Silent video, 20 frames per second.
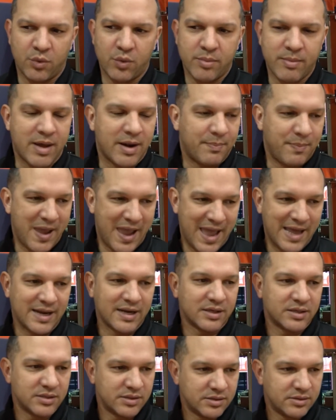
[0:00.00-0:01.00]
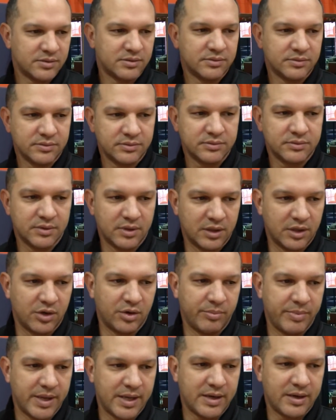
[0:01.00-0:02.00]
might have panicked a
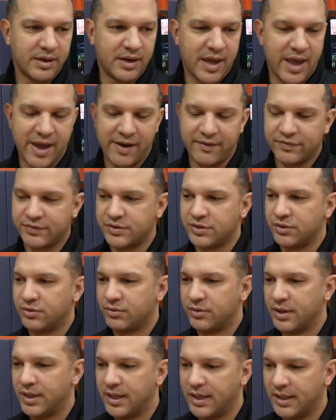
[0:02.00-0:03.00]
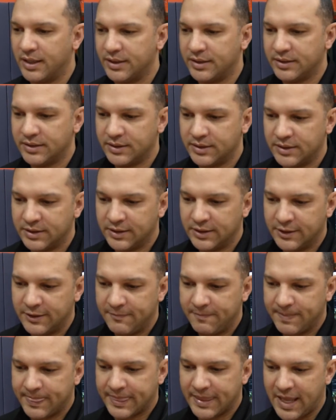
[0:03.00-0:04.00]
little bit after
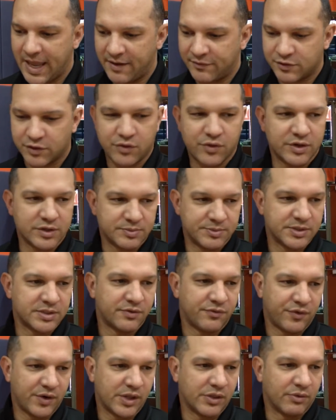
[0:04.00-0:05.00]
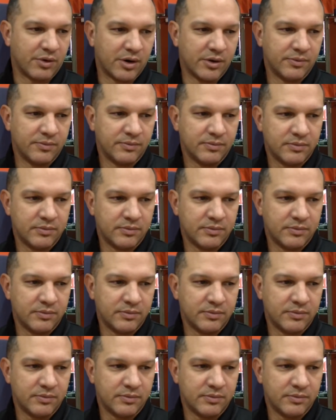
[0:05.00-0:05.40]
Christmas to free throw.